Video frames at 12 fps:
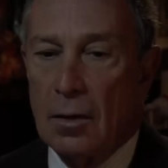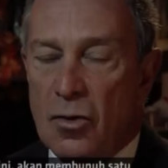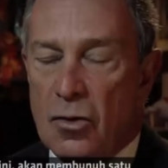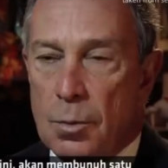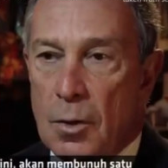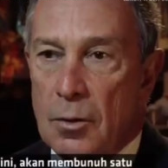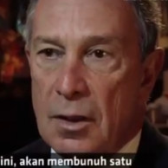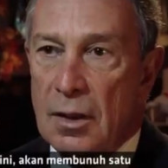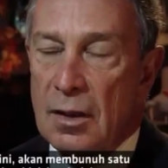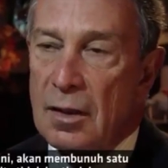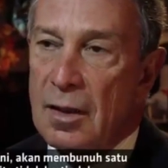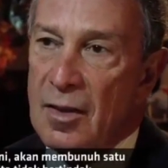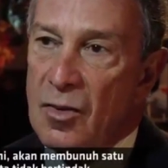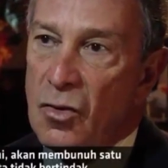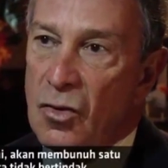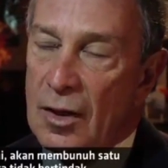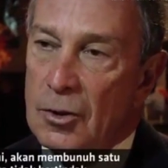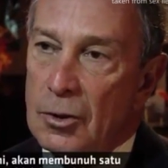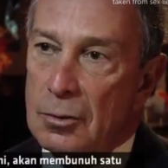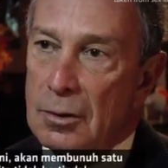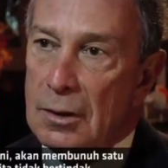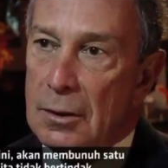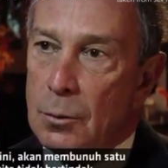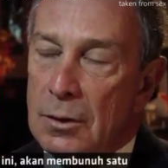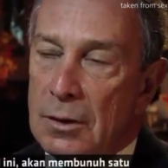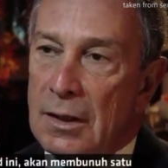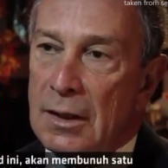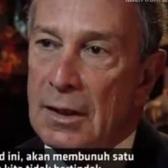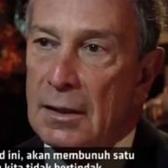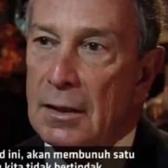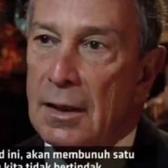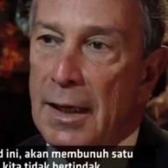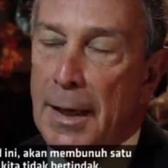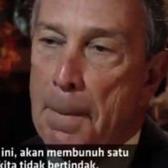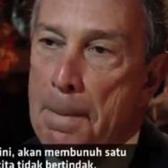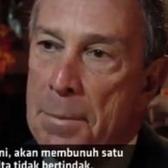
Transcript: Smoking this century will kill a